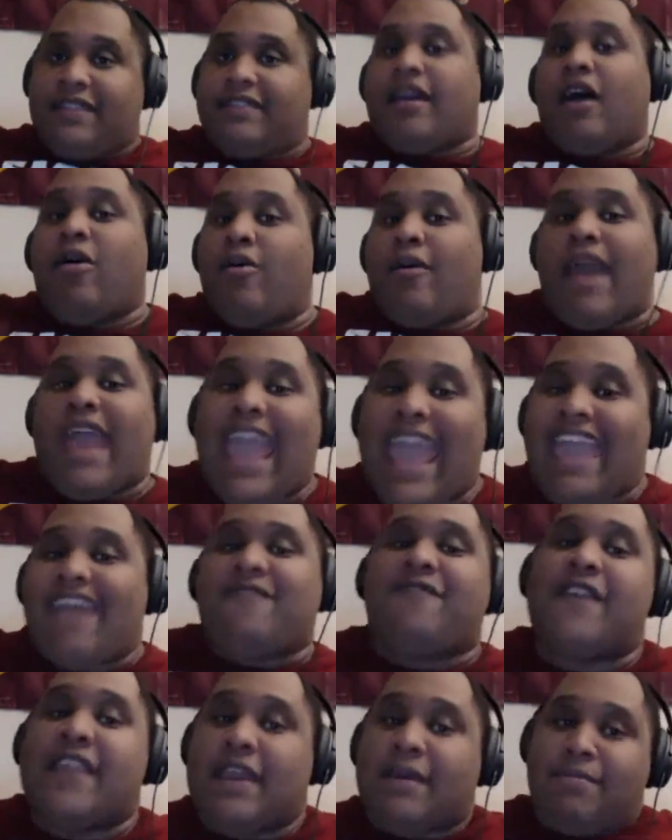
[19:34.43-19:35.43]
They
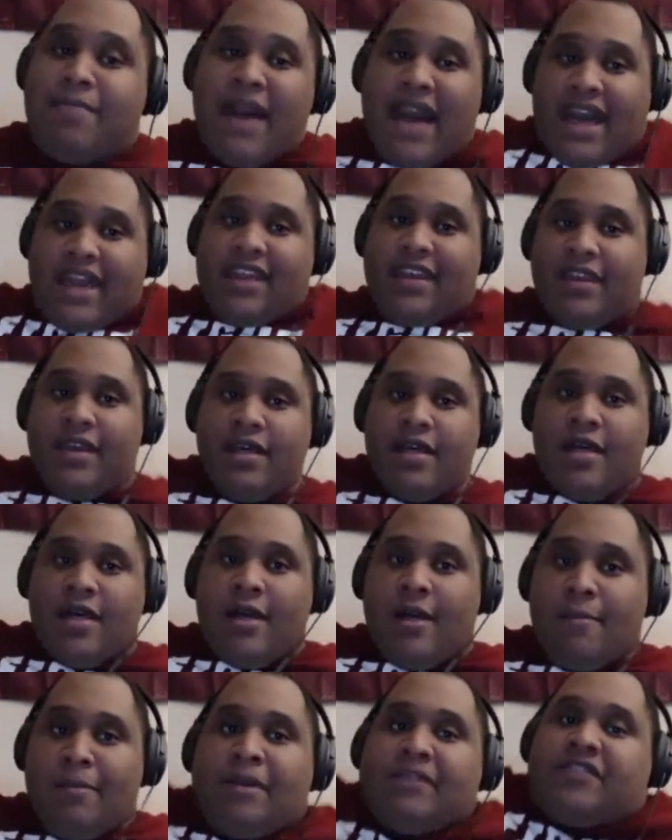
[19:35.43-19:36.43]
don't have
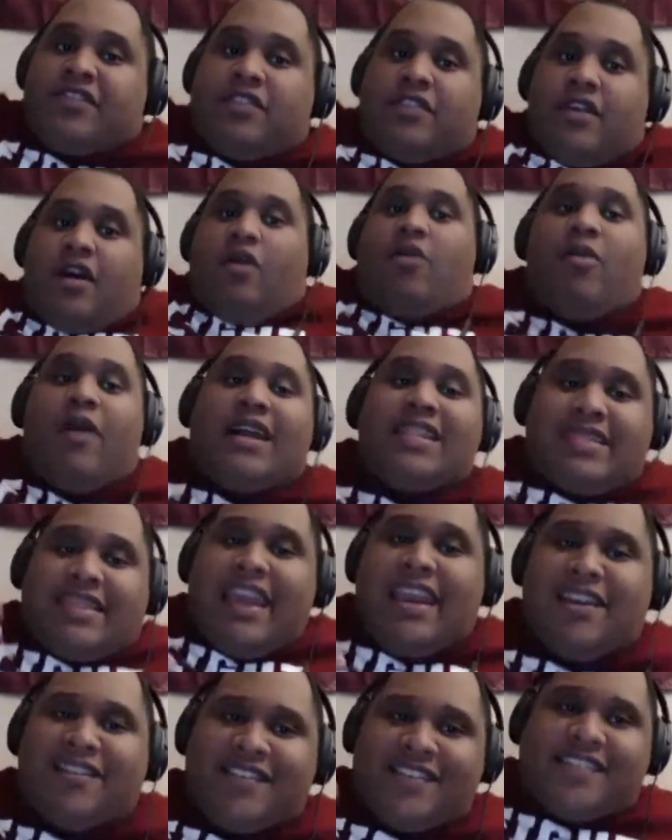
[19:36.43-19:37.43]
anybody. But you know what?
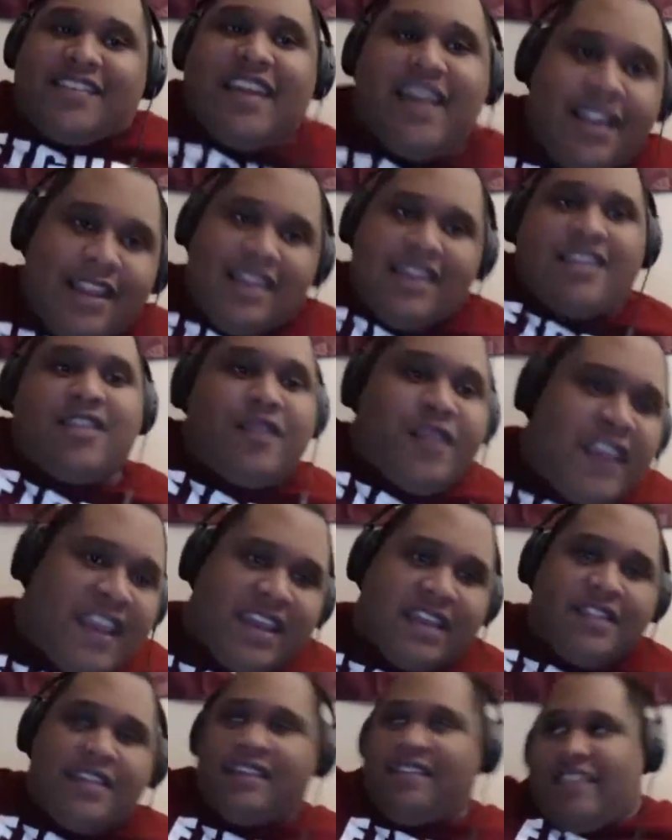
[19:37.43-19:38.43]
They're still in the thick
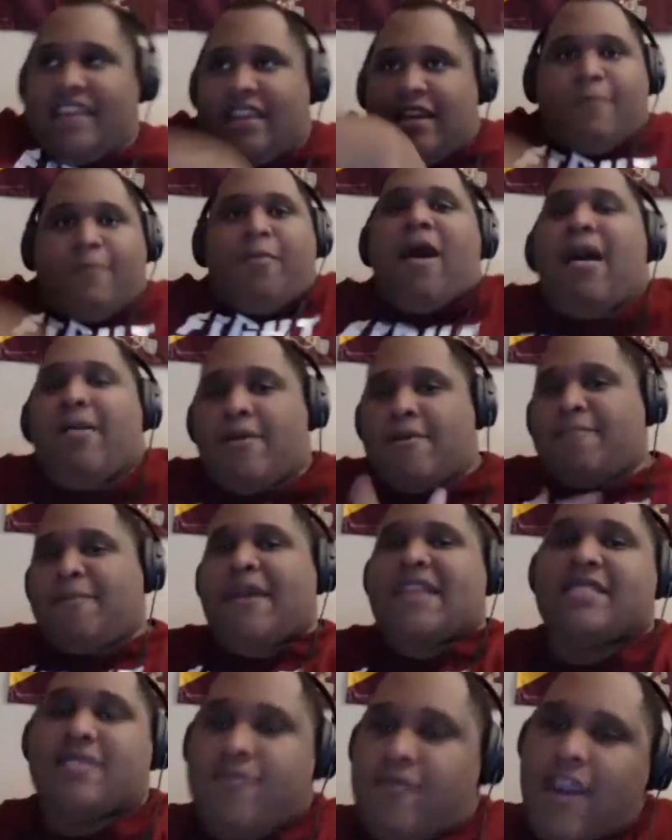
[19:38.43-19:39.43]
of this, and they'll probably
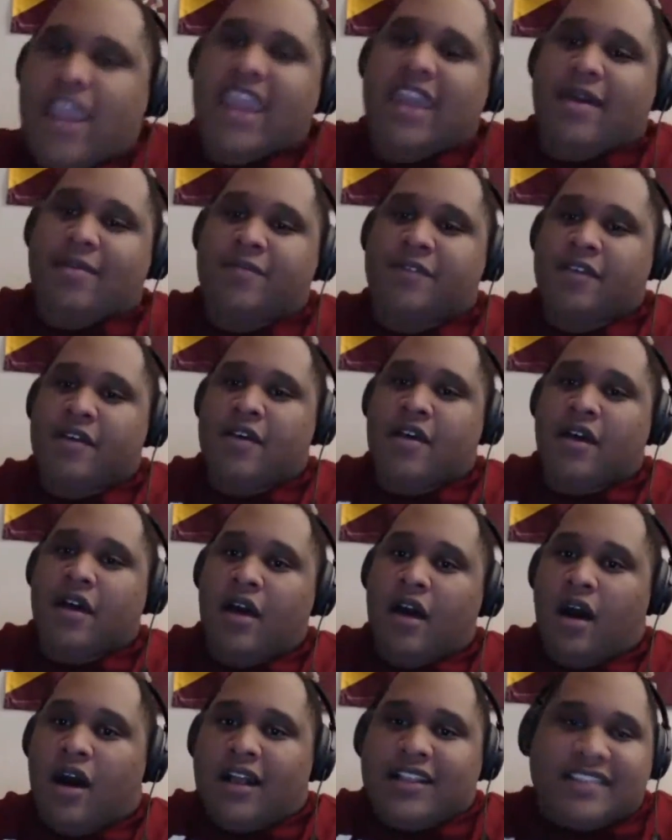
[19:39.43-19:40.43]
beat the Rams
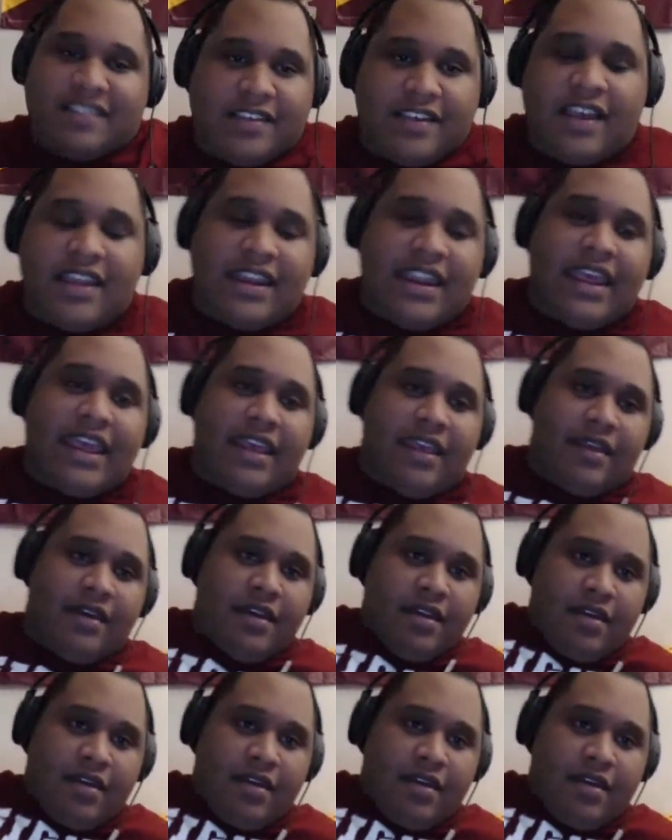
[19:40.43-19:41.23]
on Sunday.